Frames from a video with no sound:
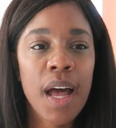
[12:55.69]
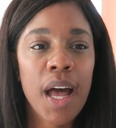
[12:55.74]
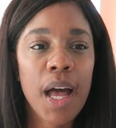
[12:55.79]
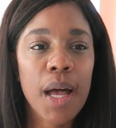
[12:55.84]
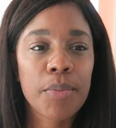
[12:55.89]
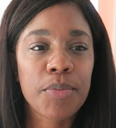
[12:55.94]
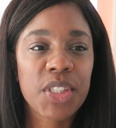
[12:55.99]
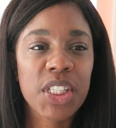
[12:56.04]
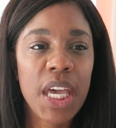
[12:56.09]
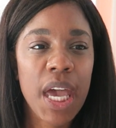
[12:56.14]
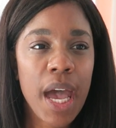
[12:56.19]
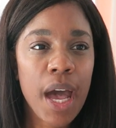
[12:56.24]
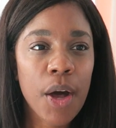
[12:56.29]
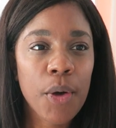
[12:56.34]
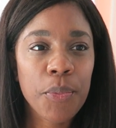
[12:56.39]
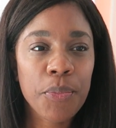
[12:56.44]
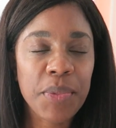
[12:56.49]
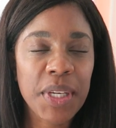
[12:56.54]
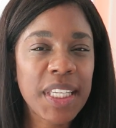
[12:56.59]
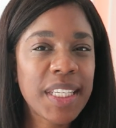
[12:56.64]
um, to
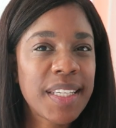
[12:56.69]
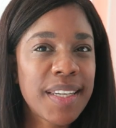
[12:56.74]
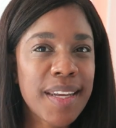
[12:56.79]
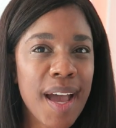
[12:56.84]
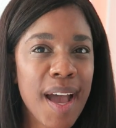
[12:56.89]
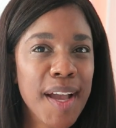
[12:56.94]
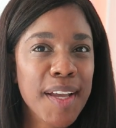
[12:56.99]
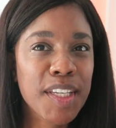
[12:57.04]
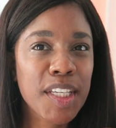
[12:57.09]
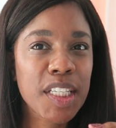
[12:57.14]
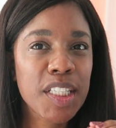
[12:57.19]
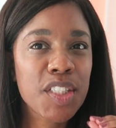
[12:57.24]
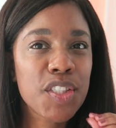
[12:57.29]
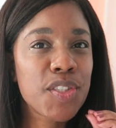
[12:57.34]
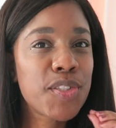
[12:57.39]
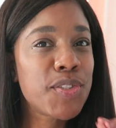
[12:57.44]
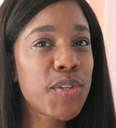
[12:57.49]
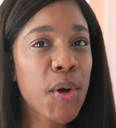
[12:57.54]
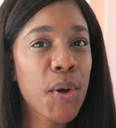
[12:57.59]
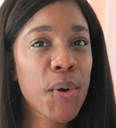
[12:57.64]
help me not get
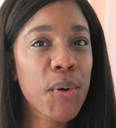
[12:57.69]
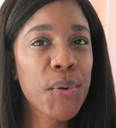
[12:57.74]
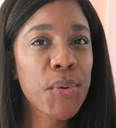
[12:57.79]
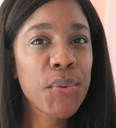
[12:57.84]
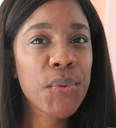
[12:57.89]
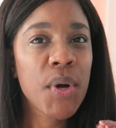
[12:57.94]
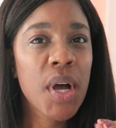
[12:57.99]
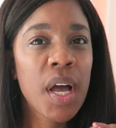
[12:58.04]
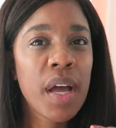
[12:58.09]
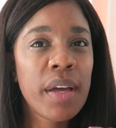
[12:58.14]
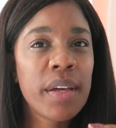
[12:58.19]
so